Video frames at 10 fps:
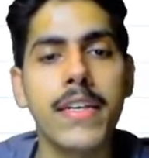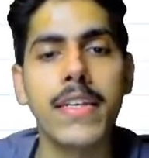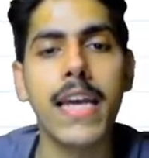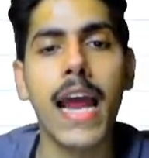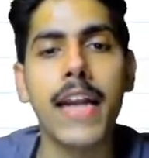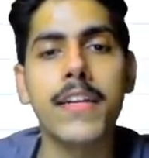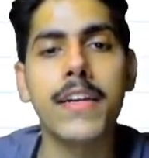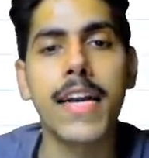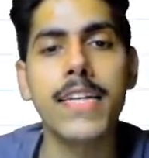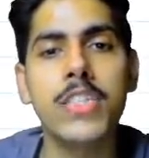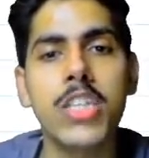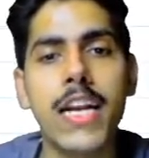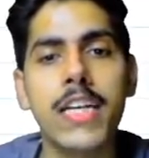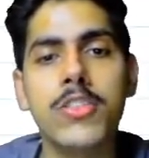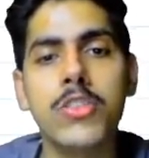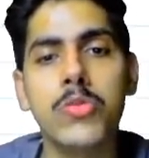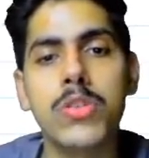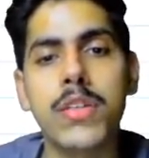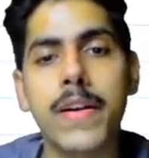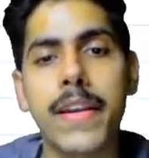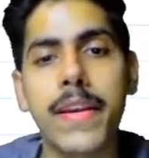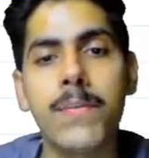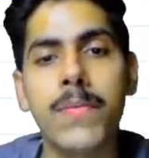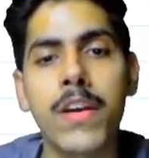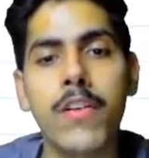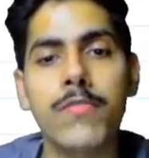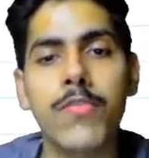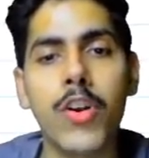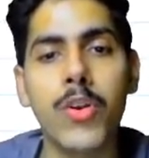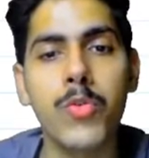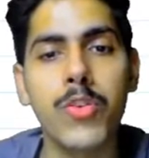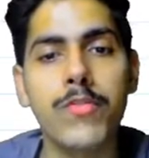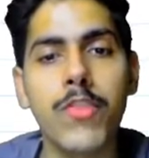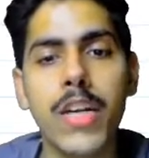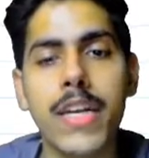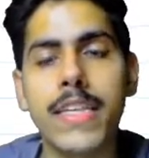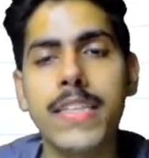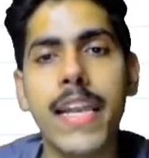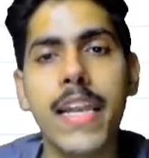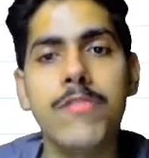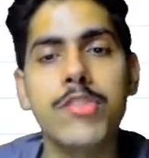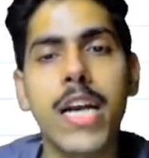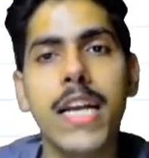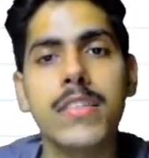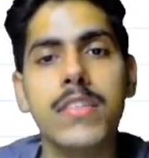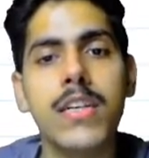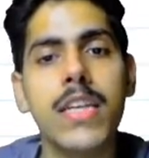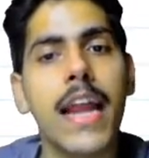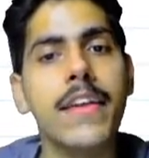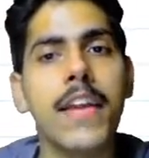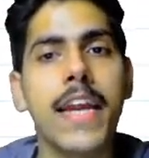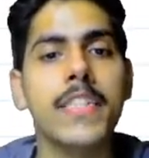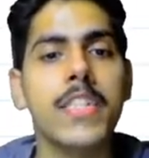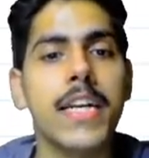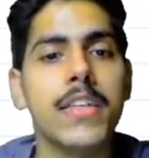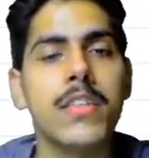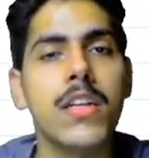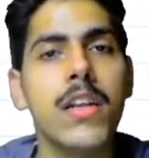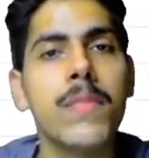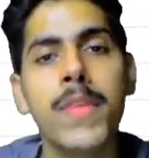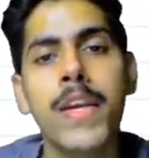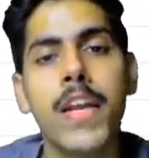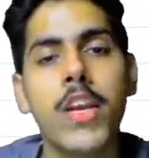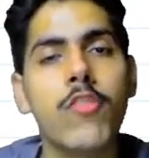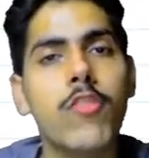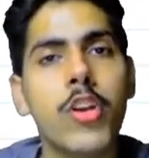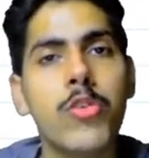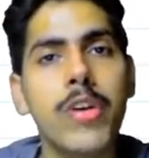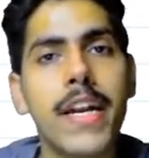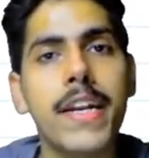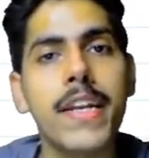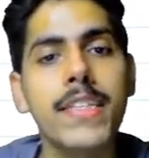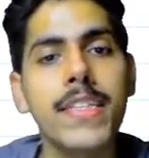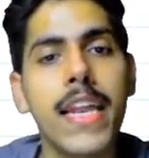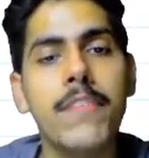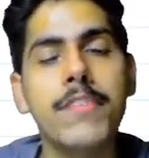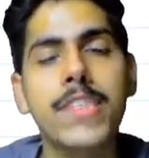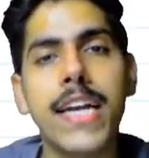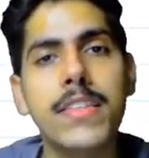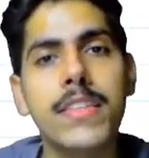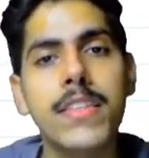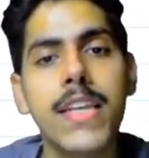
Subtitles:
and the right child is node 30. For node 40 the left child is null and the right child is null. Now for node 18 the left child is null